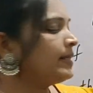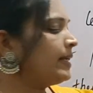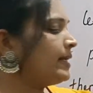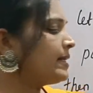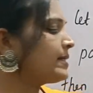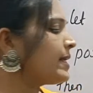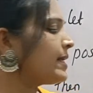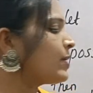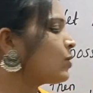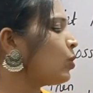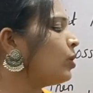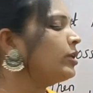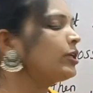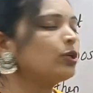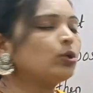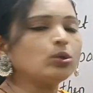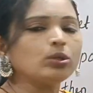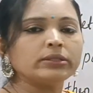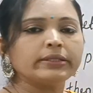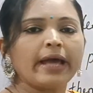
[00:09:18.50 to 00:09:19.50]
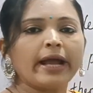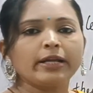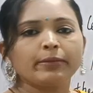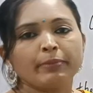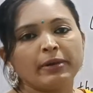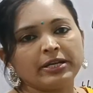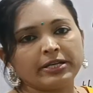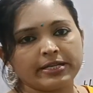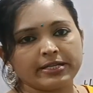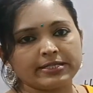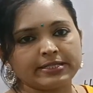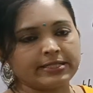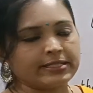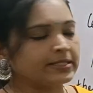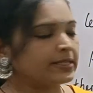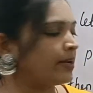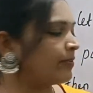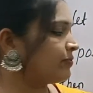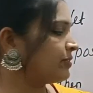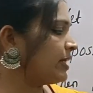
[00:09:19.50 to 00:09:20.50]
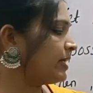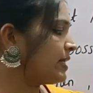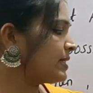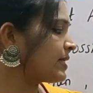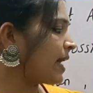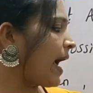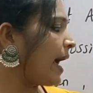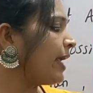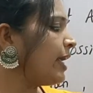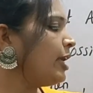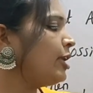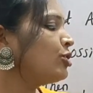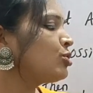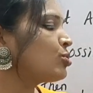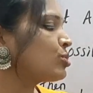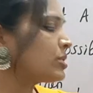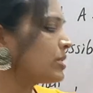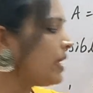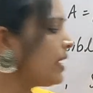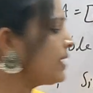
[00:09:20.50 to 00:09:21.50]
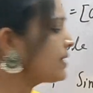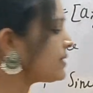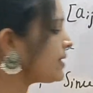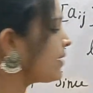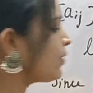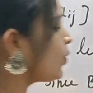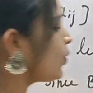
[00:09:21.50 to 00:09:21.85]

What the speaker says: that is equal to that matrix itself. That is I into C is